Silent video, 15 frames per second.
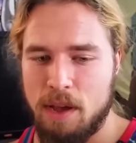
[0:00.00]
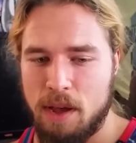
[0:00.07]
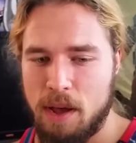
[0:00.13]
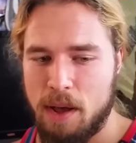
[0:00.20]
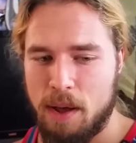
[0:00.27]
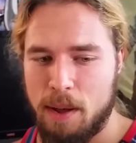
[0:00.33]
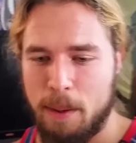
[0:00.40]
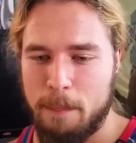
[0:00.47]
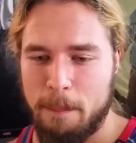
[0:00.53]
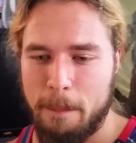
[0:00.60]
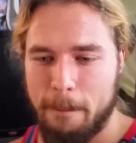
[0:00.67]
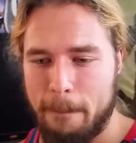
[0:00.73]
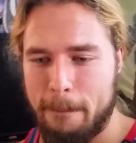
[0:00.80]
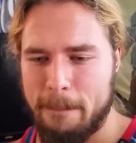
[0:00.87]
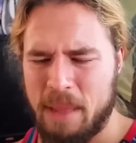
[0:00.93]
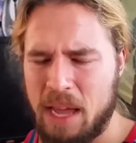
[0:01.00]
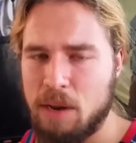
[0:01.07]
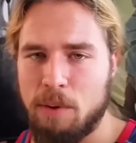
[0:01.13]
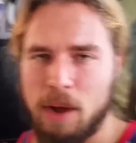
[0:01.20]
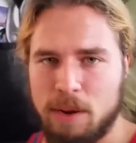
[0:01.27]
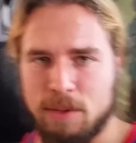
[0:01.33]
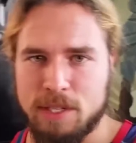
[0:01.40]
I
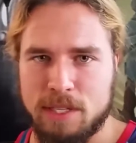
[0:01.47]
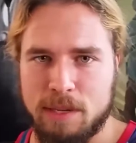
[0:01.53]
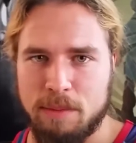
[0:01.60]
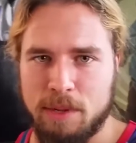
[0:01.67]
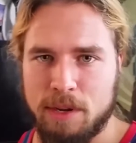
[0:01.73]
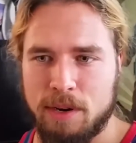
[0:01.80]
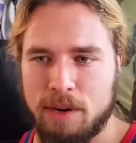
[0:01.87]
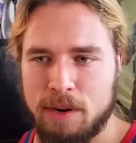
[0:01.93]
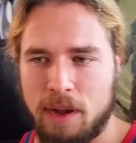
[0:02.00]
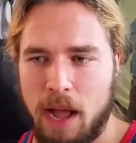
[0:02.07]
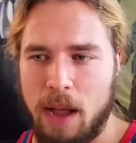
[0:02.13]
know I was similar.